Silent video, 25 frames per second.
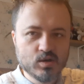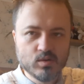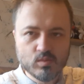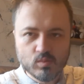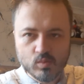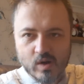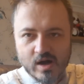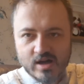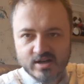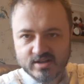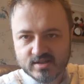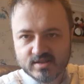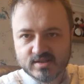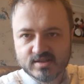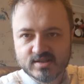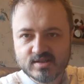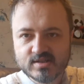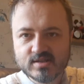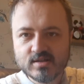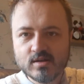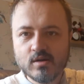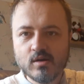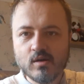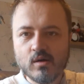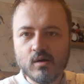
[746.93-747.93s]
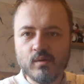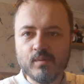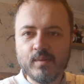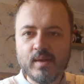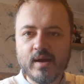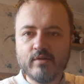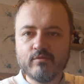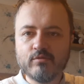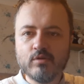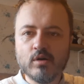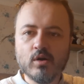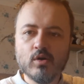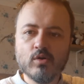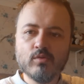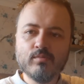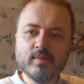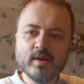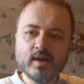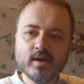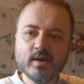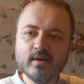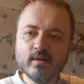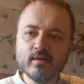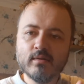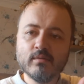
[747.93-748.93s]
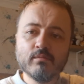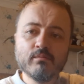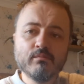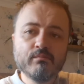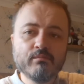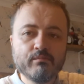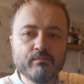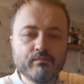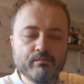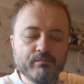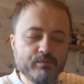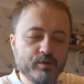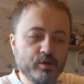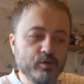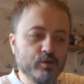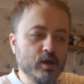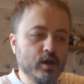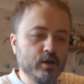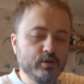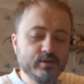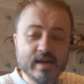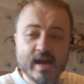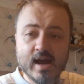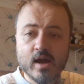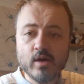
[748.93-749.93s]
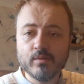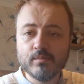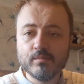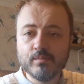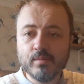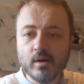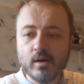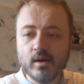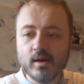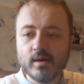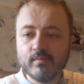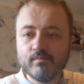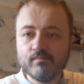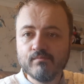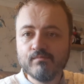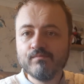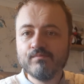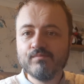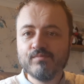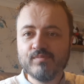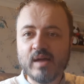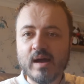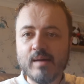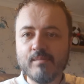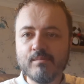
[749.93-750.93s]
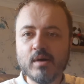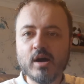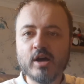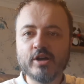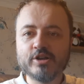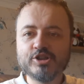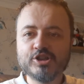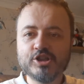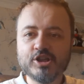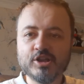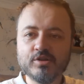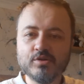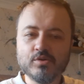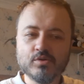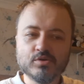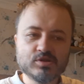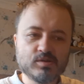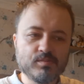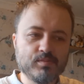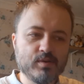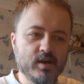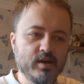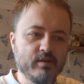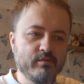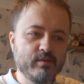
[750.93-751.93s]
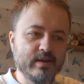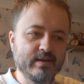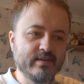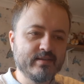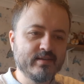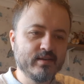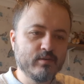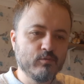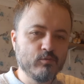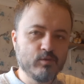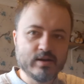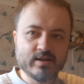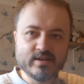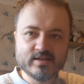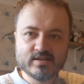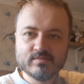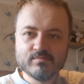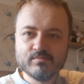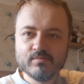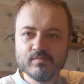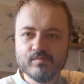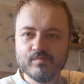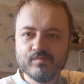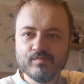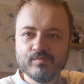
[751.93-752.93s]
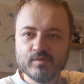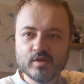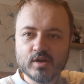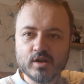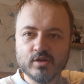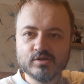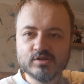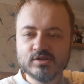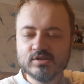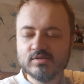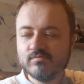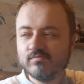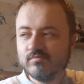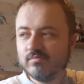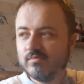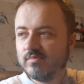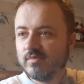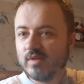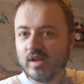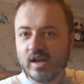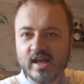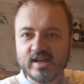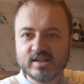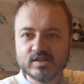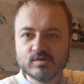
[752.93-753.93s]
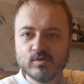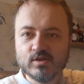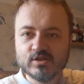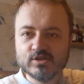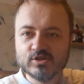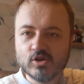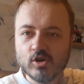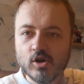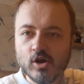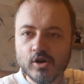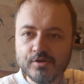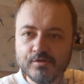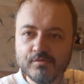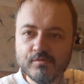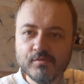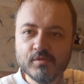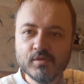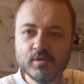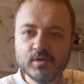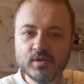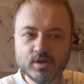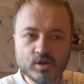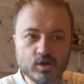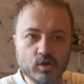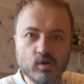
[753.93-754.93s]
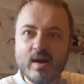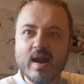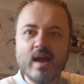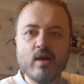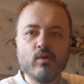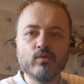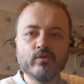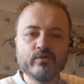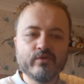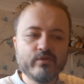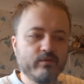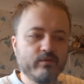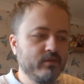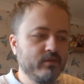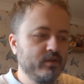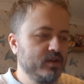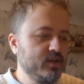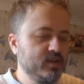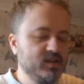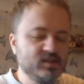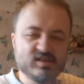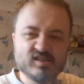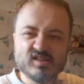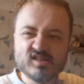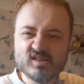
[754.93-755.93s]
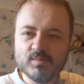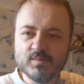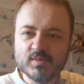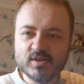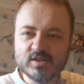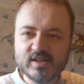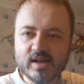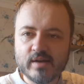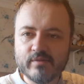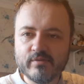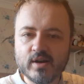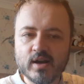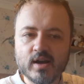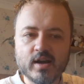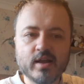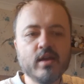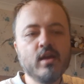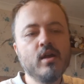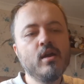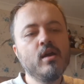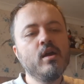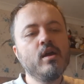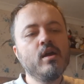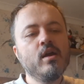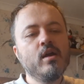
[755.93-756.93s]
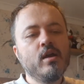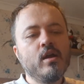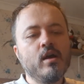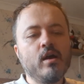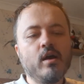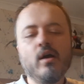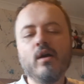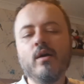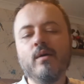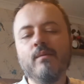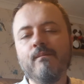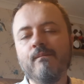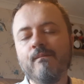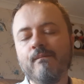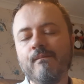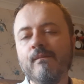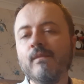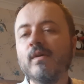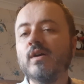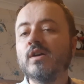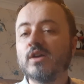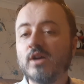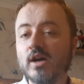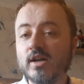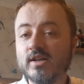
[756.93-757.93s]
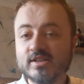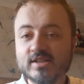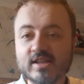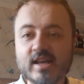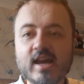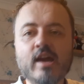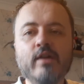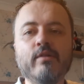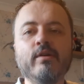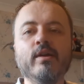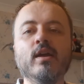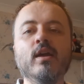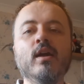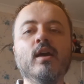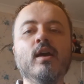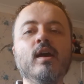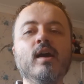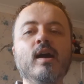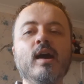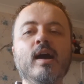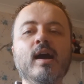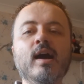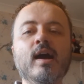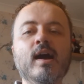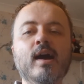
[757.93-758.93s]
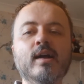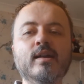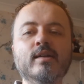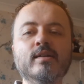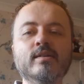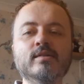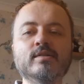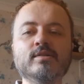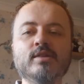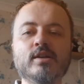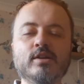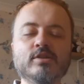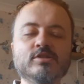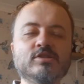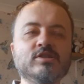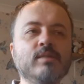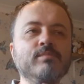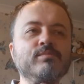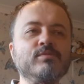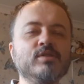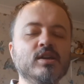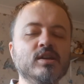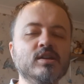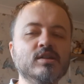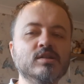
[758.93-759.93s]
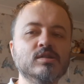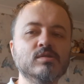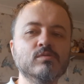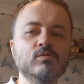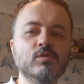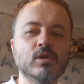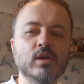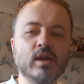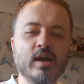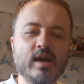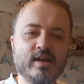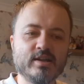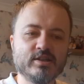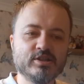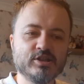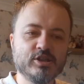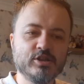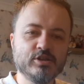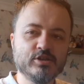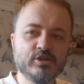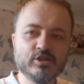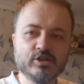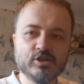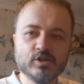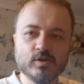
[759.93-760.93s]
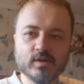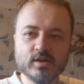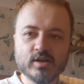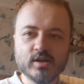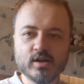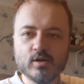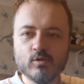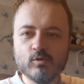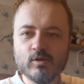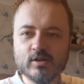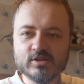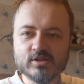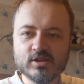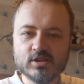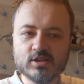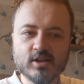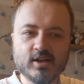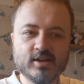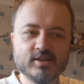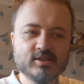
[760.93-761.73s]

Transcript: Ones on that roll mean you go down by that much in your supply rating. When the last one's gone, you're out. It's as simple as that, really. Kind of scary. And some things will ask you to do it once a day.